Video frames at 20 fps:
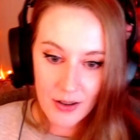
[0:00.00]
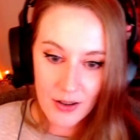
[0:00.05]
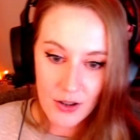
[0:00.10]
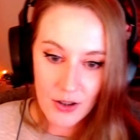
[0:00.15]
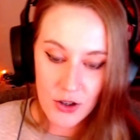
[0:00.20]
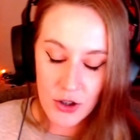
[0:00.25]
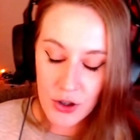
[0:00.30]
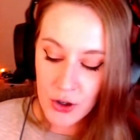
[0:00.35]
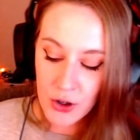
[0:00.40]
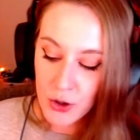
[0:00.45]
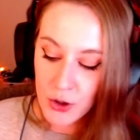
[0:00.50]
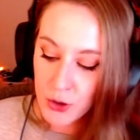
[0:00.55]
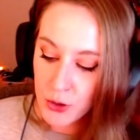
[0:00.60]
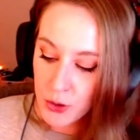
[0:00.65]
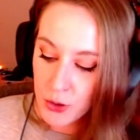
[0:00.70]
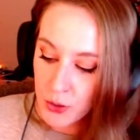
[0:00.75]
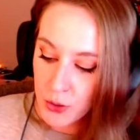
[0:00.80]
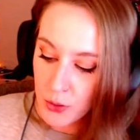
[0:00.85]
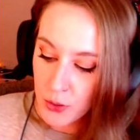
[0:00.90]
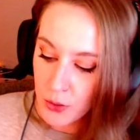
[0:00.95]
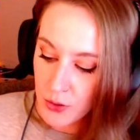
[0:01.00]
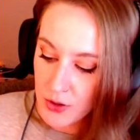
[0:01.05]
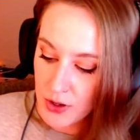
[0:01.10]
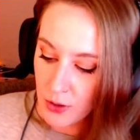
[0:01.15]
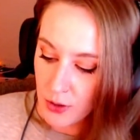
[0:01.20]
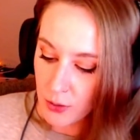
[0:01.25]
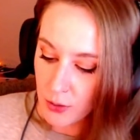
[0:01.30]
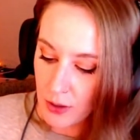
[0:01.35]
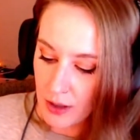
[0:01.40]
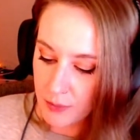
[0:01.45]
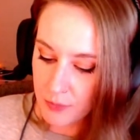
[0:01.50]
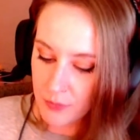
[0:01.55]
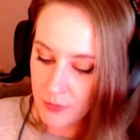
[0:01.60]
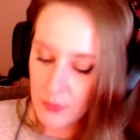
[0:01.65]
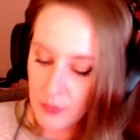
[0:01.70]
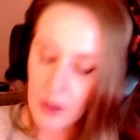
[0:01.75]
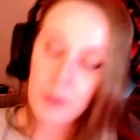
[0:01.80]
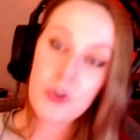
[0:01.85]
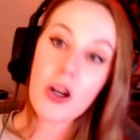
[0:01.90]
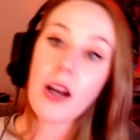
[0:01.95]
do you so i'm
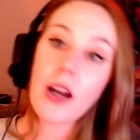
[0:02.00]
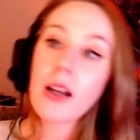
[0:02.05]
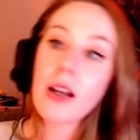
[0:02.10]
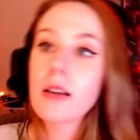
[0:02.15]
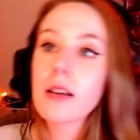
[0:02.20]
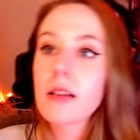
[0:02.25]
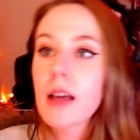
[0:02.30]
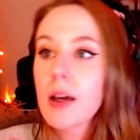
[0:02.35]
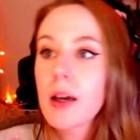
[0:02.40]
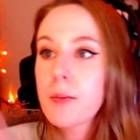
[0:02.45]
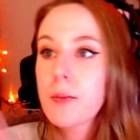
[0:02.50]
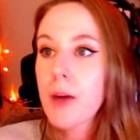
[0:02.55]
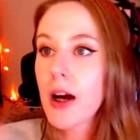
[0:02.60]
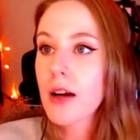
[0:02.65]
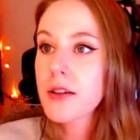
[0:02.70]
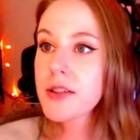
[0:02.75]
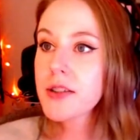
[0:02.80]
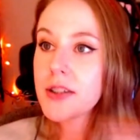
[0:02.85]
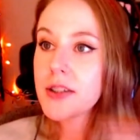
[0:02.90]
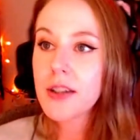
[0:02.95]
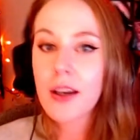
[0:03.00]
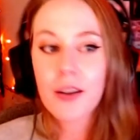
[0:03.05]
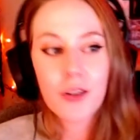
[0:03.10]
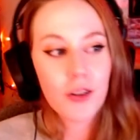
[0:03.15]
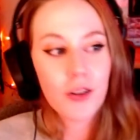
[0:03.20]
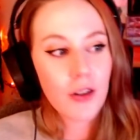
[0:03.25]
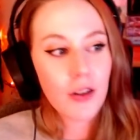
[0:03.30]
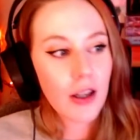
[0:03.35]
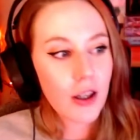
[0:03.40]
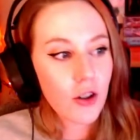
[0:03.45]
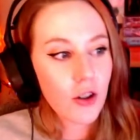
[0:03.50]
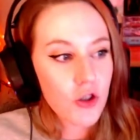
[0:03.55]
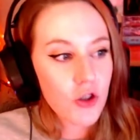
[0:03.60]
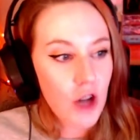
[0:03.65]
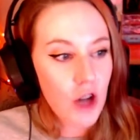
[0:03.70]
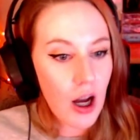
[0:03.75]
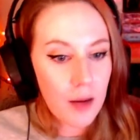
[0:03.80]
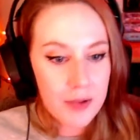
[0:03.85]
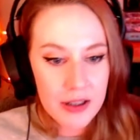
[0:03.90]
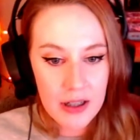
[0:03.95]
i'm trying to like parse together like your
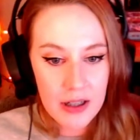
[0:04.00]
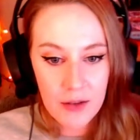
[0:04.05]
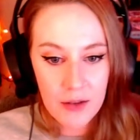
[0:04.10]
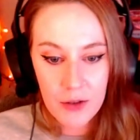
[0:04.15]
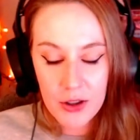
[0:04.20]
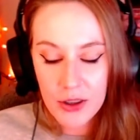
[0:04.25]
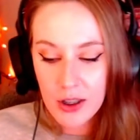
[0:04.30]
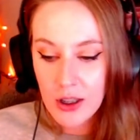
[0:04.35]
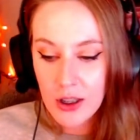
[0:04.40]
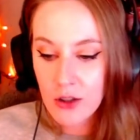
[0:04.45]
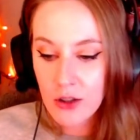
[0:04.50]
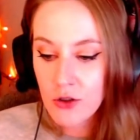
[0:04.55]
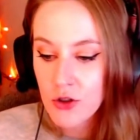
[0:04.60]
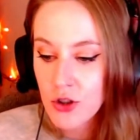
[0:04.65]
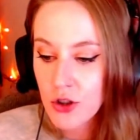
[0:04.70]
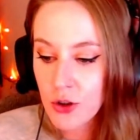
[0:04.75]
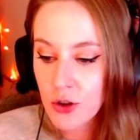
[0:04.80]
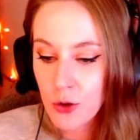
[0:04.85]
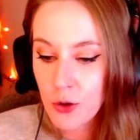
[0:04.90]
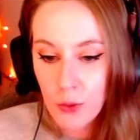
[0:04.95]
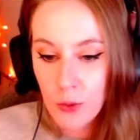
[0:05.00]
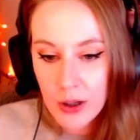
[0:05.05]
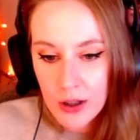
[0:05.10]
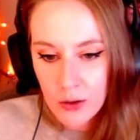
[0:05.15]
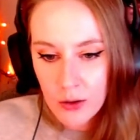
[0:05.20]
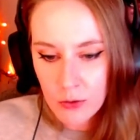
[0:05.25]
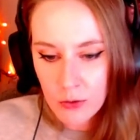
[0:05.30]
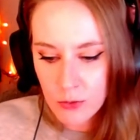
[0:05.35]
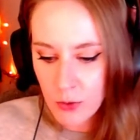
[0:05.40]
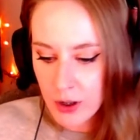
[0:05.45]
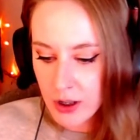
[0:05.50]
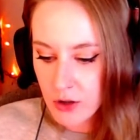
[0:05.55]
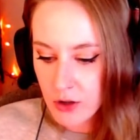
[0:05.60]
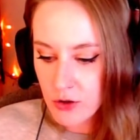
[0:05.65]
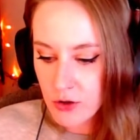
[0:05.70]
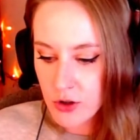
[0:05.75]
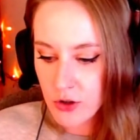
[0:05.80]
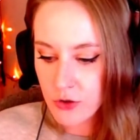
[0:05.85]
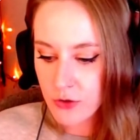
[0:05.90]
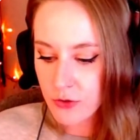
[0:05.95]
jobs and everything you do what what do you
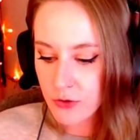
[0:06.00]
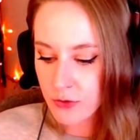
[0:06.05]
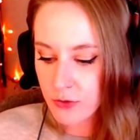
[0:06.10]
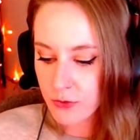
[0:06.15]
do